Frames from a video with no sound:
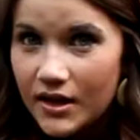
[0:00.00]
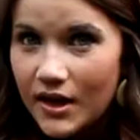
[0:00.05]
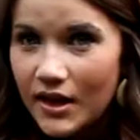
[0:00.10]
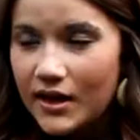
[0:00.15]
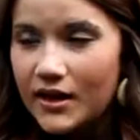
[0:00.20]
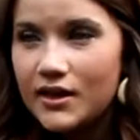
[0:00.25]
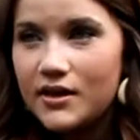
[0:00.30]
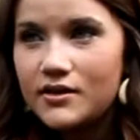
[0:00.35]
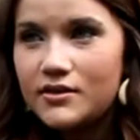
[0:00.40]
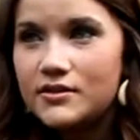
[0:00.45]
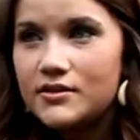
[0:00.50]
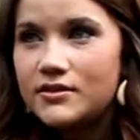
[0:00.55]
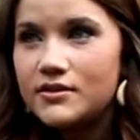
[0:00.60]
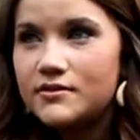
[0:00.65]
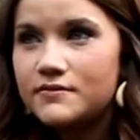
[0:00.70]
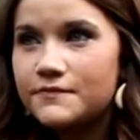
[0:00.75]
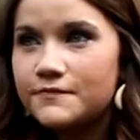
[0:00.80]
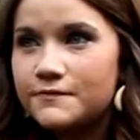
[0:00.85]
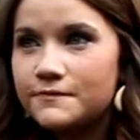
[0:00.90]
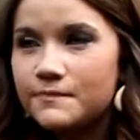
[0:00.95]
and
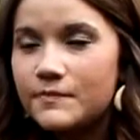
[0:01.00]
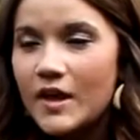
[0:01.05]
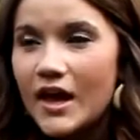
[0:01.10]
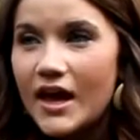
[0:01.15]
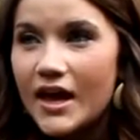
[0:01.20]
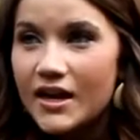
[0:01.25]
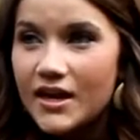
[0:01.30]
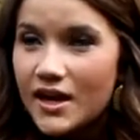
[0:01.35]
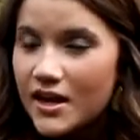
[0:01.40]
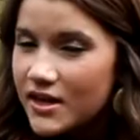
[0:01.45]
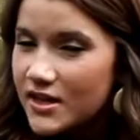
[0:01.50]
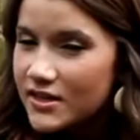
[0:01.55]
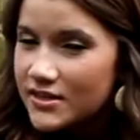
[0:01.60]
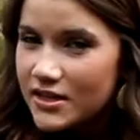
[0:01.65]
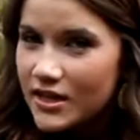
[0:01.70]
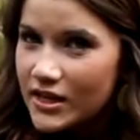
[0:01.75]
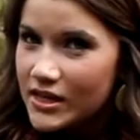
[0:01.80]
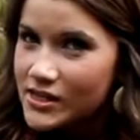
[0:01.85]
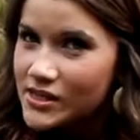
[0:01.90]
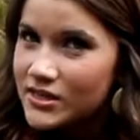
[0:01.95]
Anna and
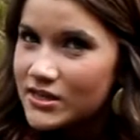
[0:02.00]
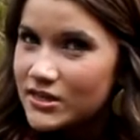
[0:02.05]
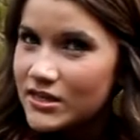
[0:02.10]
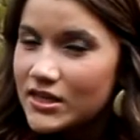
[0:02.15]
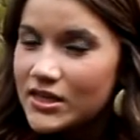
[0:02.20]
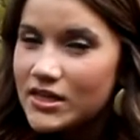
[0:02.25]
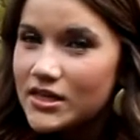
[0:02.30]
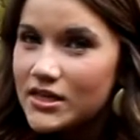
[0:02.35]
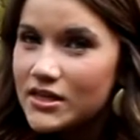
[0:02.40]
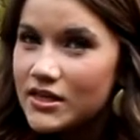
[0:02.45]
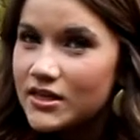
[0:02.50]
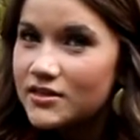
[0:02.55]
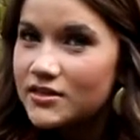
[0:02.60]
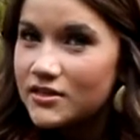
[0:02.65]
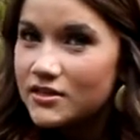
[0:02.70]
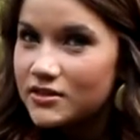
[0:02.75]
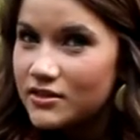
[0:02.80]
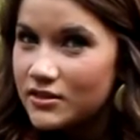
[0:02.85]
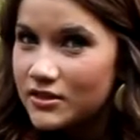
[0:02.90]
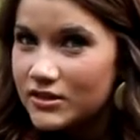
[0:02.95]
Isaias, the
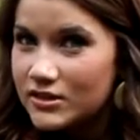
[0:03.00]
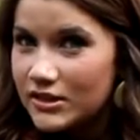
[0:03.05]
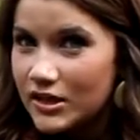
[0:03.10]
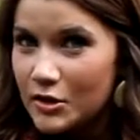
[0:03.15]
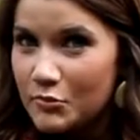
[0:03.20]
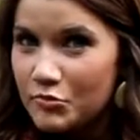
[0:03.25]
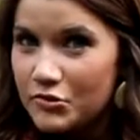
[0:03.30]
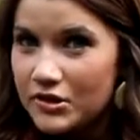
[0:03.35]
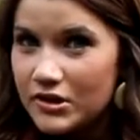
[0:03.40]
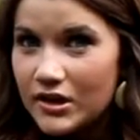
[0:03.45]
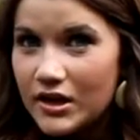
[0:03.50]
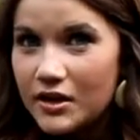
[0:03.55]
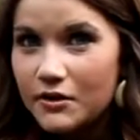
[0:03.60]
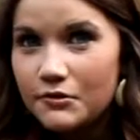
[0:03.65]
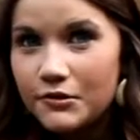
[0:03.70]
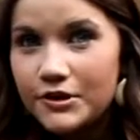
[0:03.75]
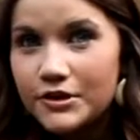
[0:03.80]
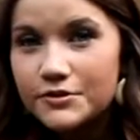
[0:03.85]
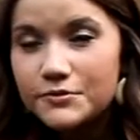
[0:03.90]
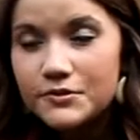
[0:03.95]
indigenous couple that
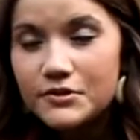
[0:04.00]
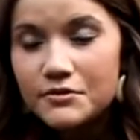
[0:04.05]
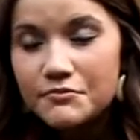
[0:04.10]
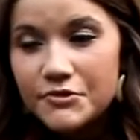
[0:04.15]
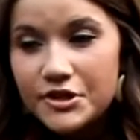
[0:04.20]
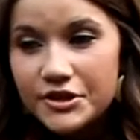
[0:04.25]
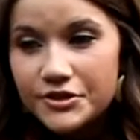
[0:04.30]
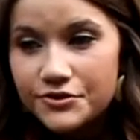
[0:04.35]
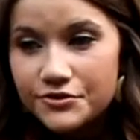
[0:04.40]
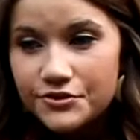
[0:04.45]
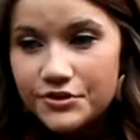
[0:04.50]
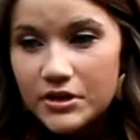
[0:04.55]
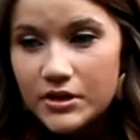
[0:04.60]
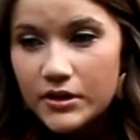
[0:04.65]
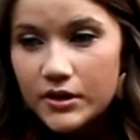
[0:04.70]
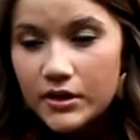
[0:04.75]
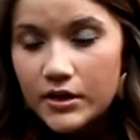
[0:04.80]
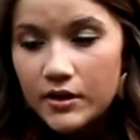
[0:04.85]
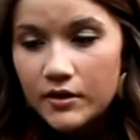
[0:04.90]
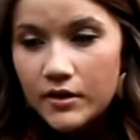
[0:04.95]
works with the ministry,
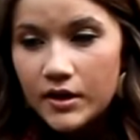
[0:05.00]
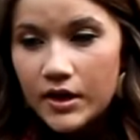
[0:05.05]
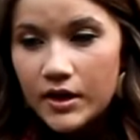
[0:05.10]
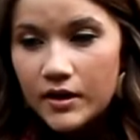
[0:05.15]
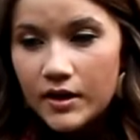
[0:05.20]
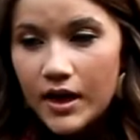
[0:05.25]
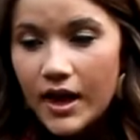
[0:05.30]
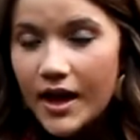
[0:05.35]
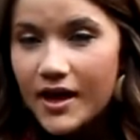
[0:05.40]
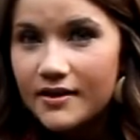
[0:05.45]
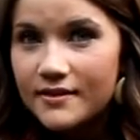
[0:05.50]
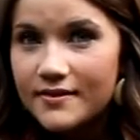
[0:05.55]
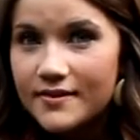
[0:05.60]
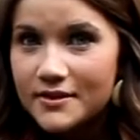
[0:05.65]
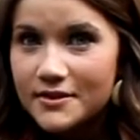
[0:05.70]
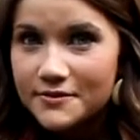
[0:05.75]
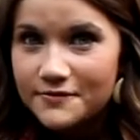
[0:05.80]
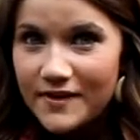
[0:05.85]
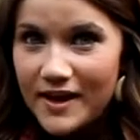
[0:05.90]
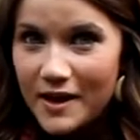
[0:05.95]
and
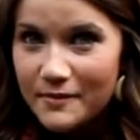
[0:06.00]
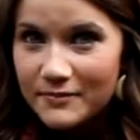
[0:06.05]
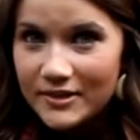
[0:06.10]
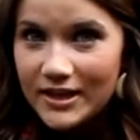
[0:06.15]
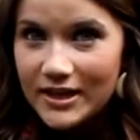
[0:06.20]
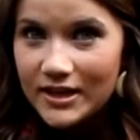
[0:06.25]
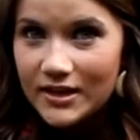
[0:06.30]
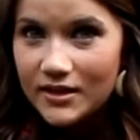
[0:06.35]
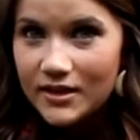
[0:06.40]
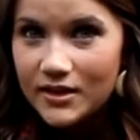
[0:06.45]
this family,